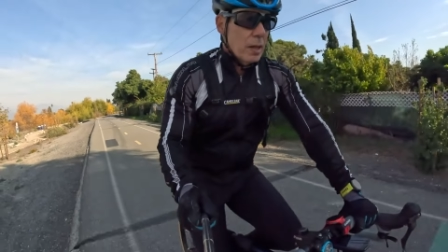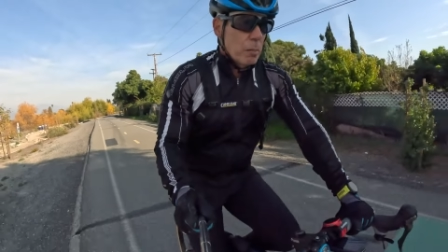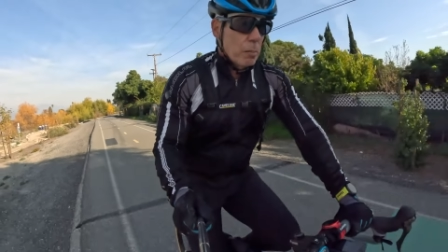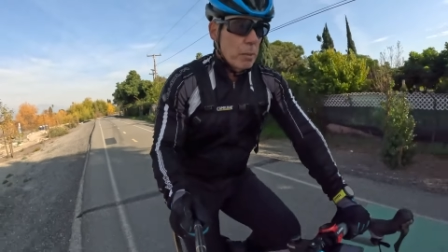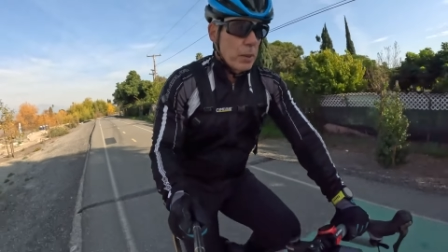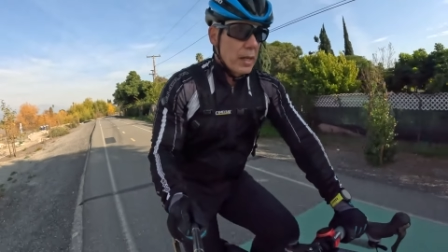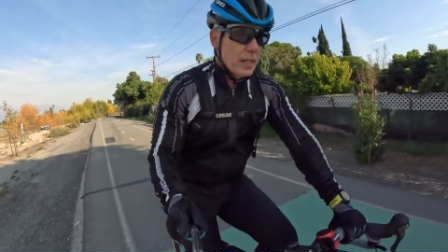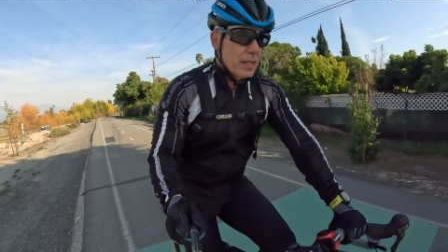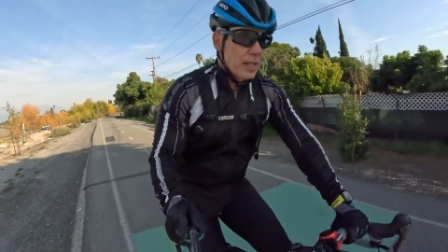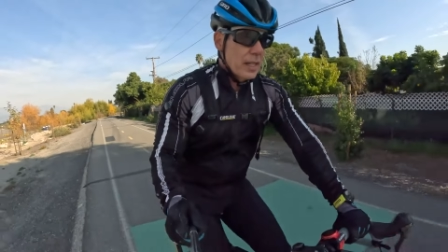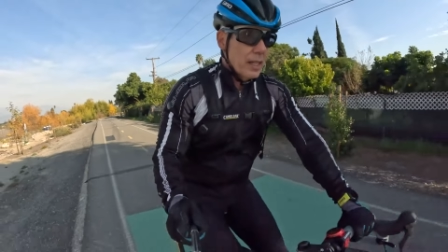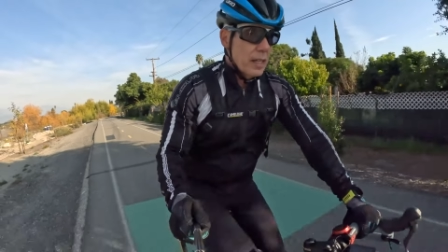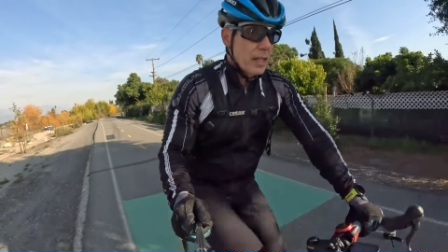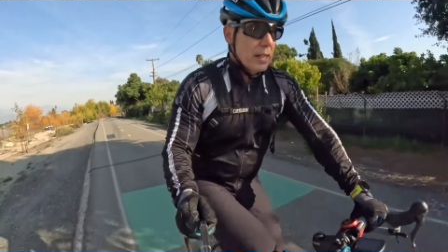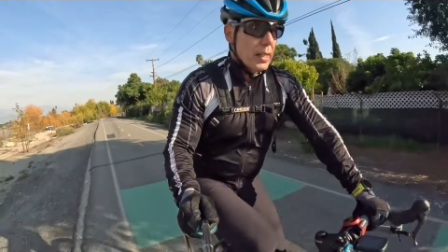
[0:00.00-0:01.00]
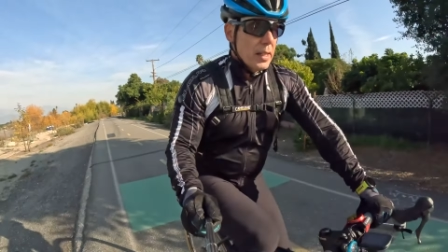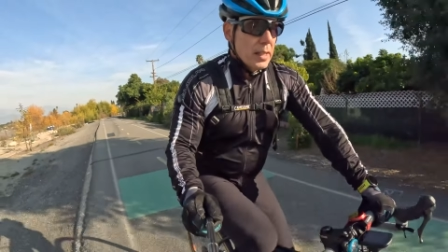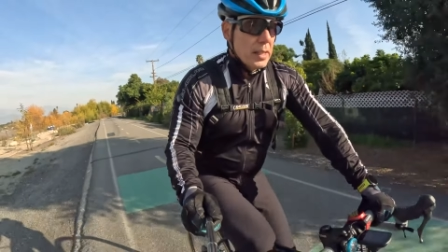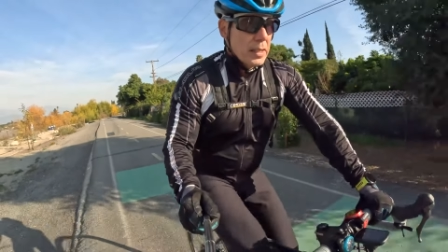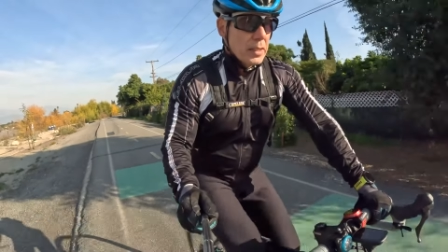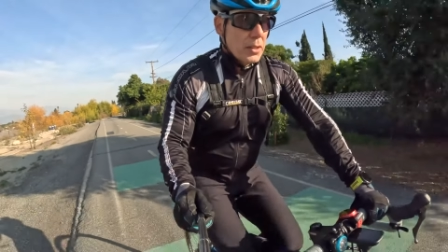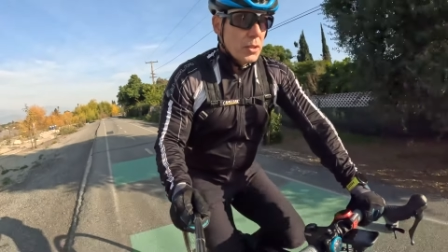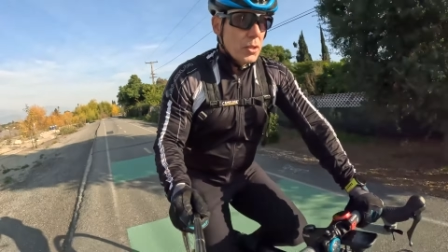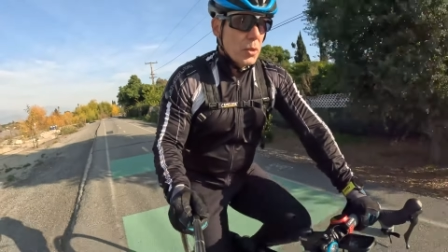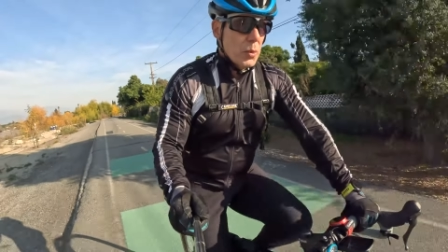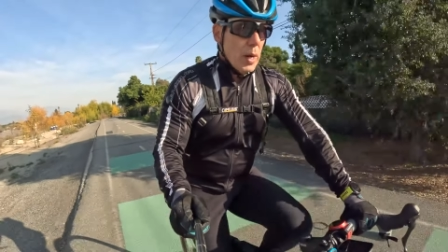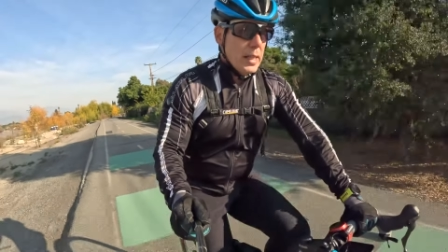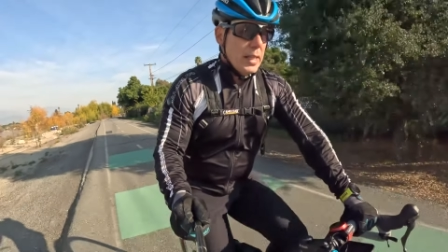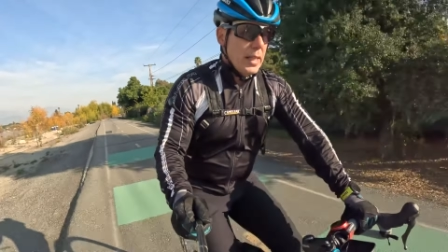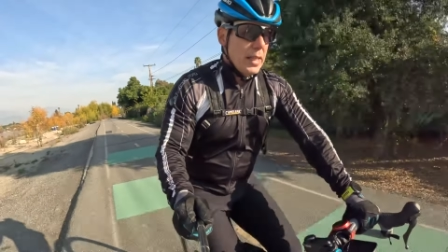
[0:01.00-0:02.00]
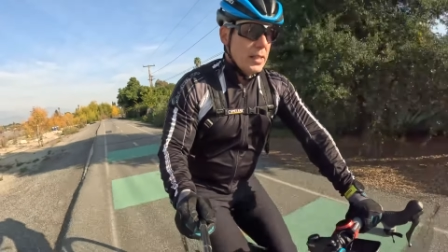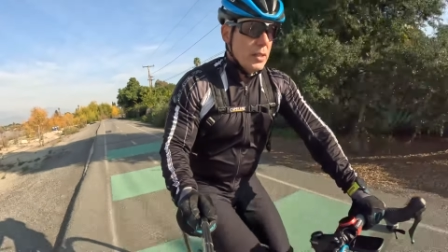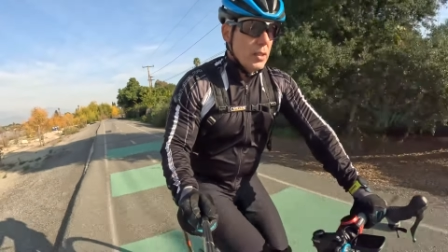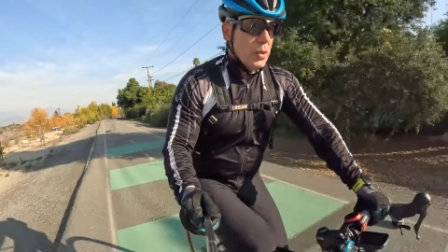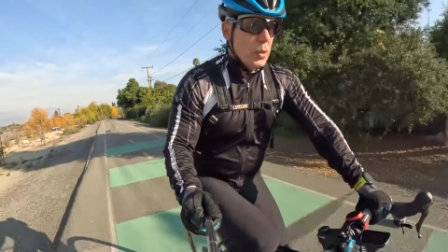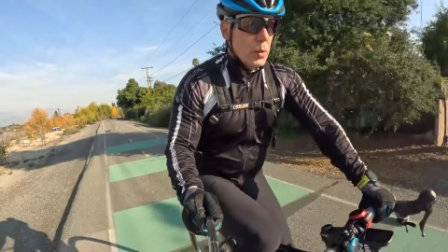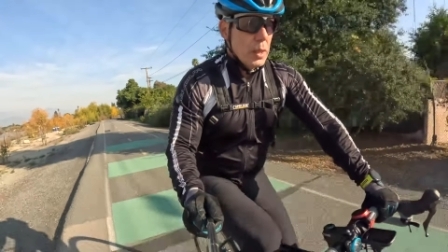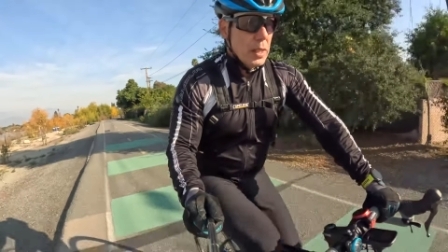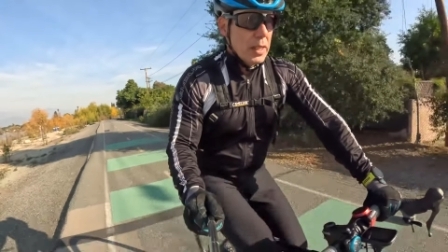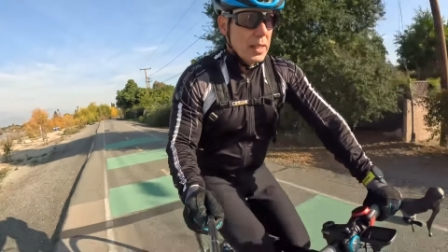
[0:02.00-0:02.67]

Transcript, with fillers: but do I need to